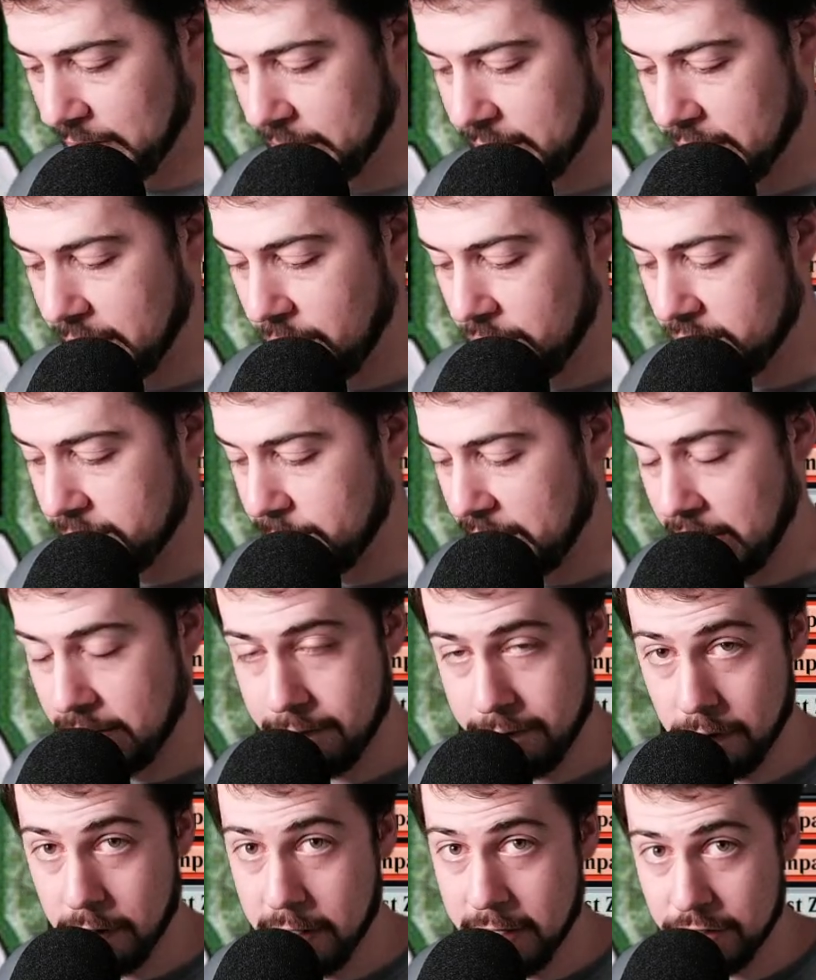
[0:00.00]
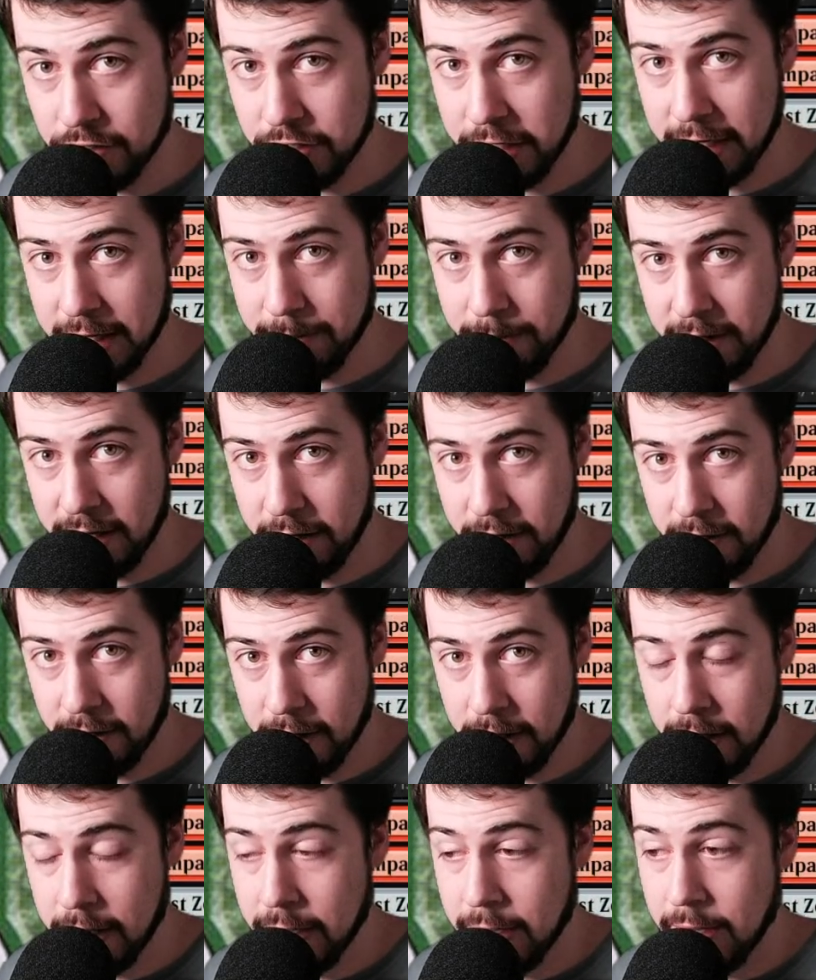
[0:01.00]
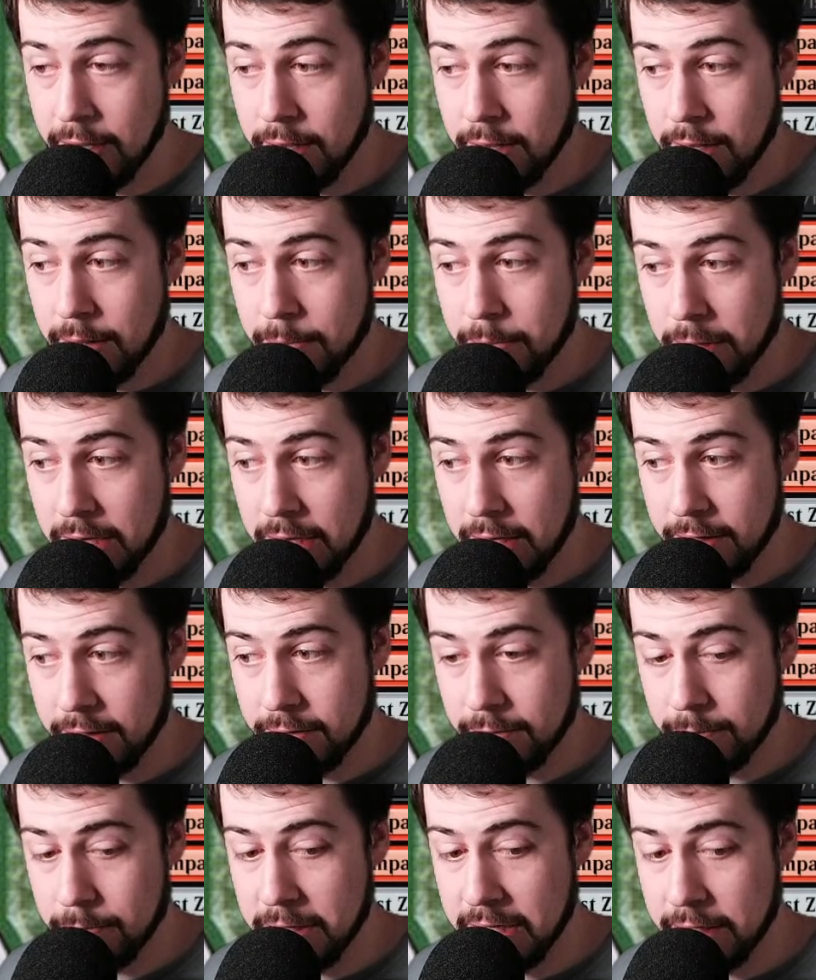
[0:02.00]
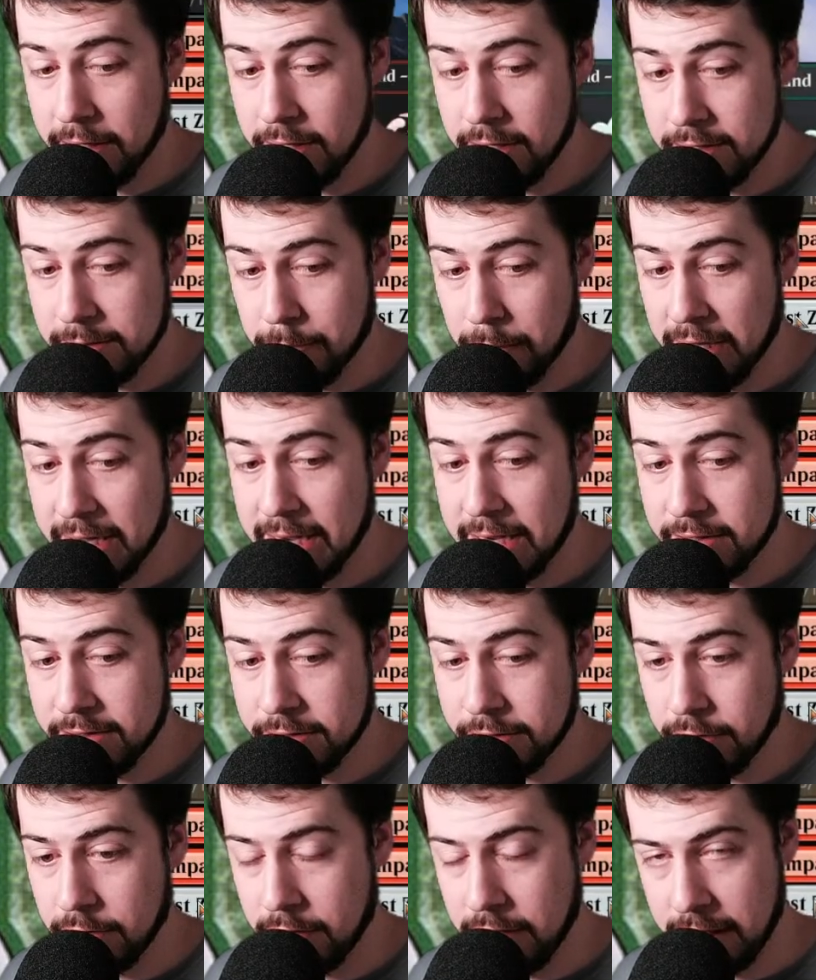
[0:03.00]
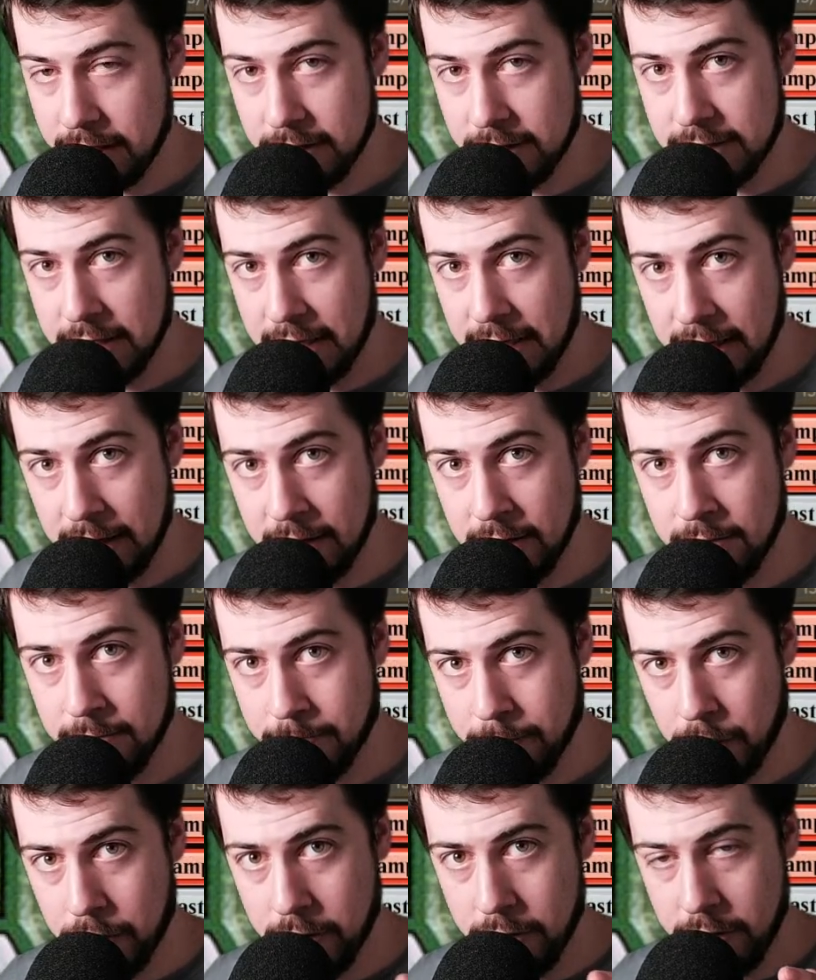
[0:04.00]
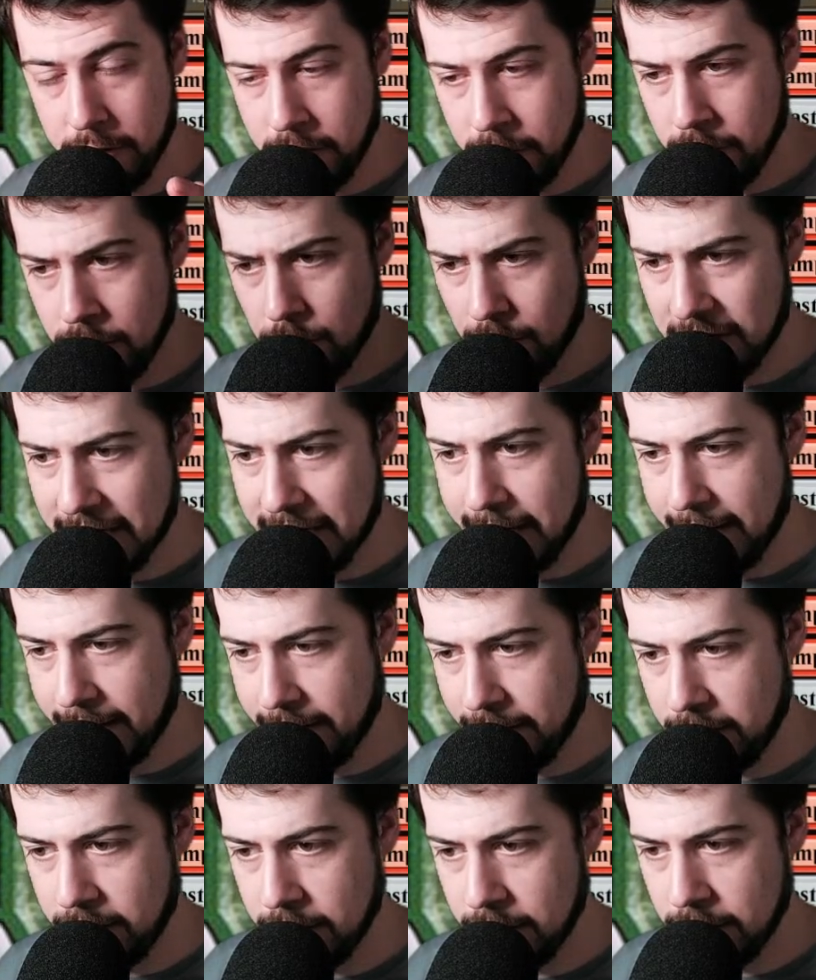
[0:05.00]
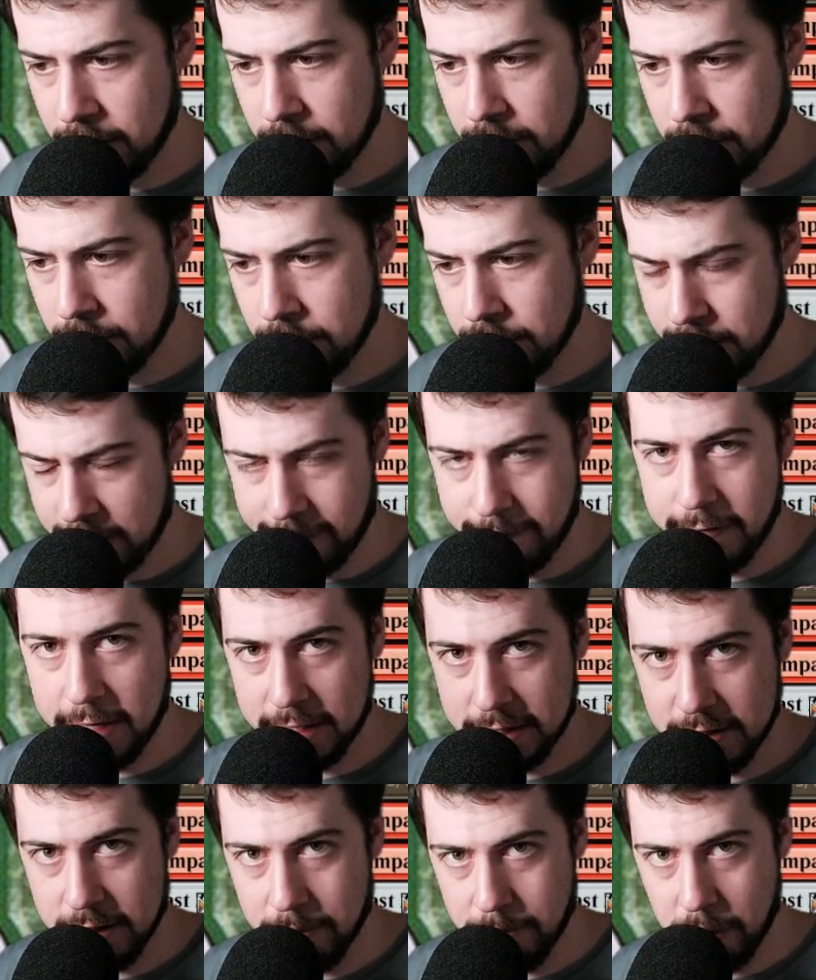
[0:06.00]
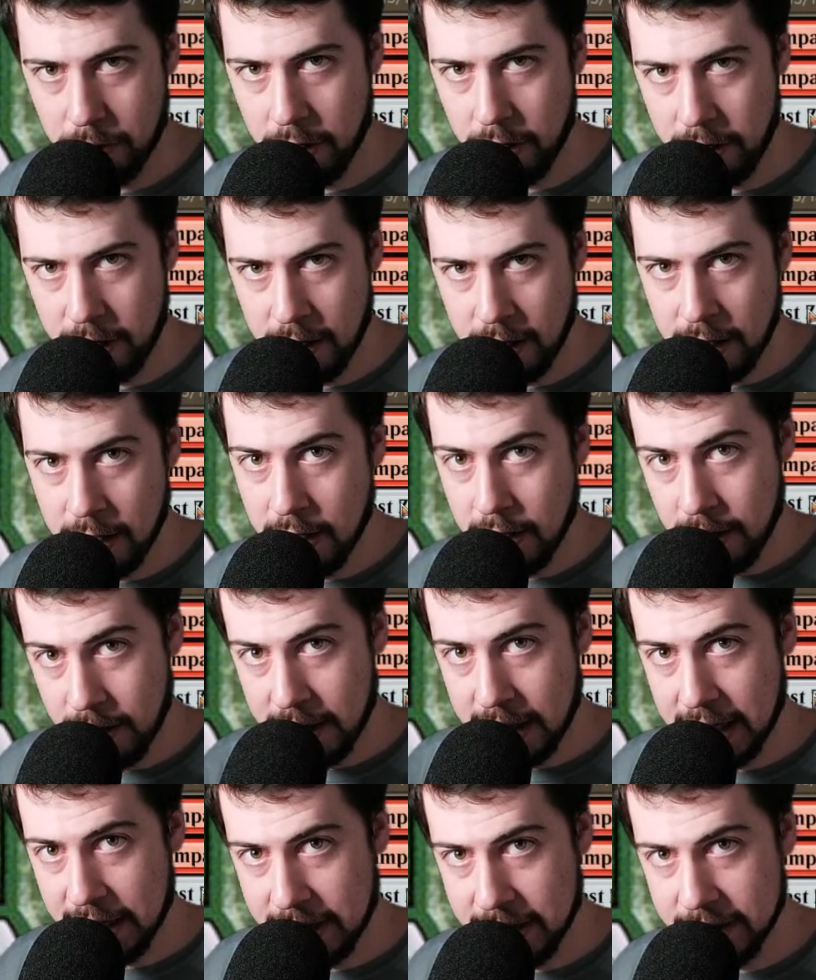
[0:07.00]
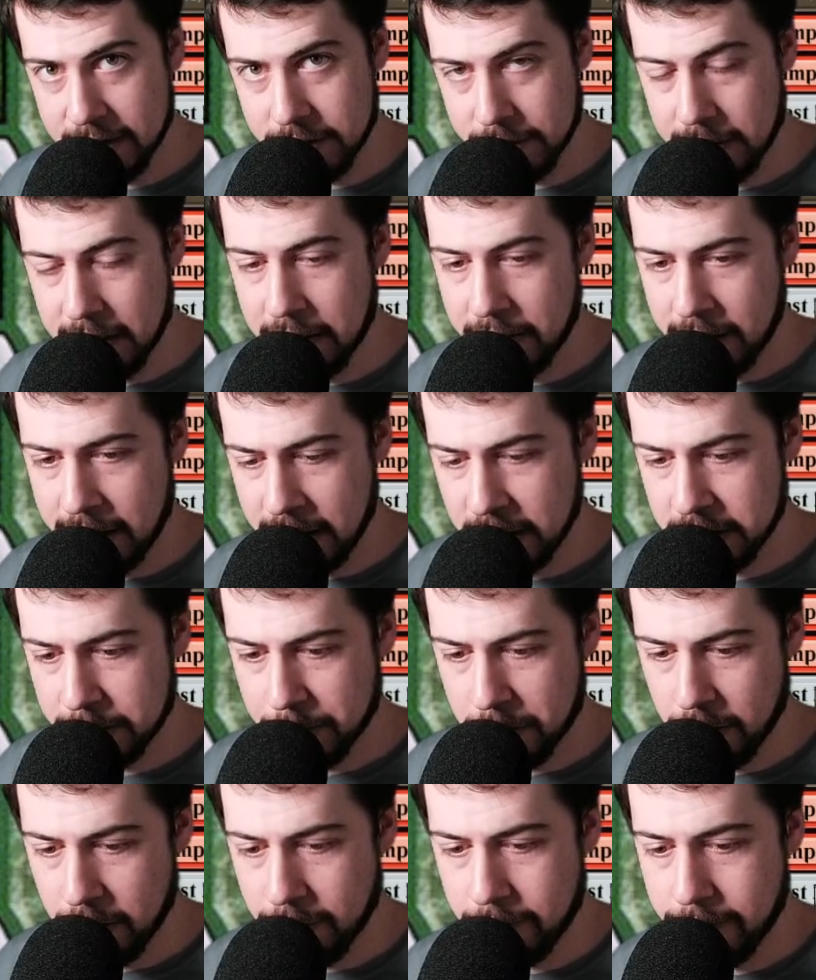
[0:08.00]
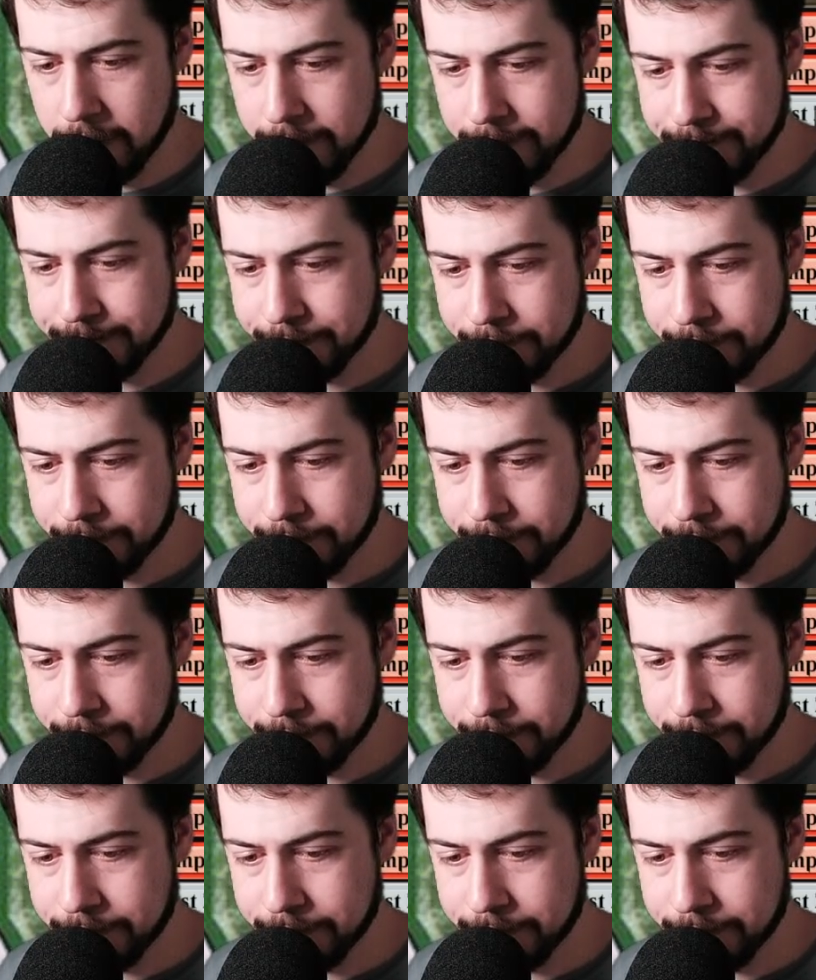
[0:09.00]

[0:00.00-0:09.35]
for an enchantment. But because Blast Zone is a board-wide, affects the board, that gets around hexproof.